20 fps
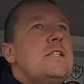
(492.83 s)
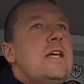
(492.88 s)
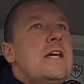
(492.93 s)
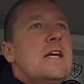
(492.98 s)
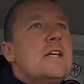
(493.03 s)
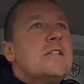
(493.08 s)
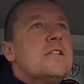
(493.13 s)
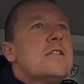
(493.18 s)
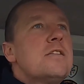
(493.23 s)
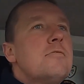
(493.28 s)

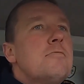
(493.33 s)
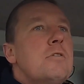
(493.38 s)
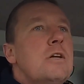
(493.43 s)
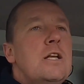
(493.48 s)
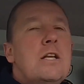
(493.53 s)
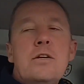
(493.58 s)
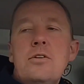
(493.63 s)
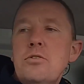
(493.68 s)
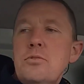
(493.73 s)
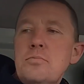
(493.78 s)
Yes, they're
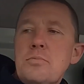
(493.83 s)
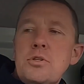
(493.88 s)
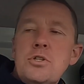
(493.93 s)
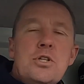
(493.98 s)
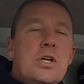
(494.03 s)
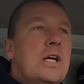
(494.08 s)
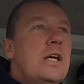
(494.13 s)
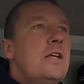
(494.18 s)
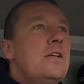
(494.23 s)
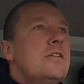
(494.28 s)
really good
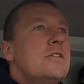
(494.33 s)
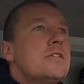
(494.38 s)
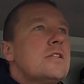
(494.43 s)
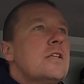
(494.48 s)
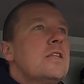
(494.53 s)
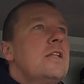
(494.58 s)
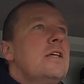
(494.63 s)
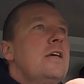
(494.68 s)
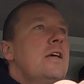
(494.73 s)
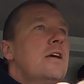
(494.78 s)
machines,
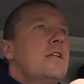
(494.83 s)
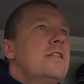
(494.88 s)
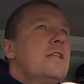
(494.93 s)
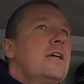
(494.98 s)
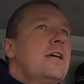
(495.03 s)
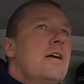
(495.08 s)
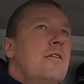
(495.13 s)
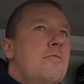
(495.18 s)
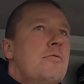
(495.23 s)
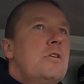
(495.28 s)
and they
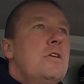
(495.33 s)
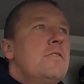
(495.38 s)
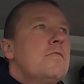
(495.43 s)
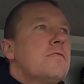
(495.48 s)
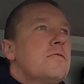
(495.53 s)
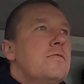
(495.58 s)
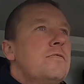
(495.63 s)
get rid of